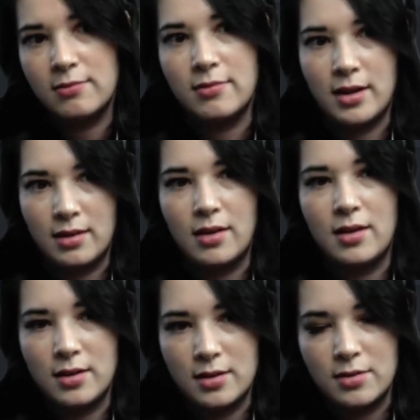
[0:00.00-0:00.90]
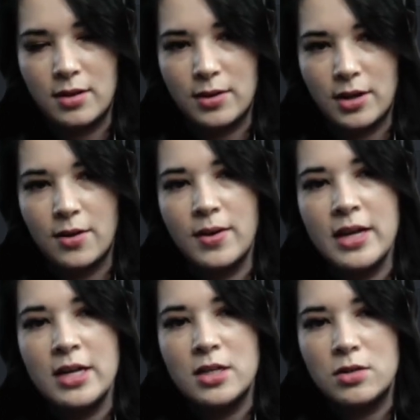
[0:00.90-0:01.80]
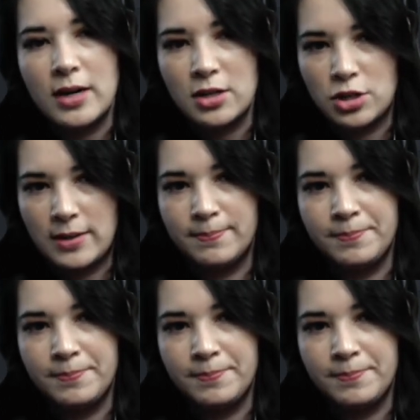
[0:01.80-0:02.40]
there we go, direction.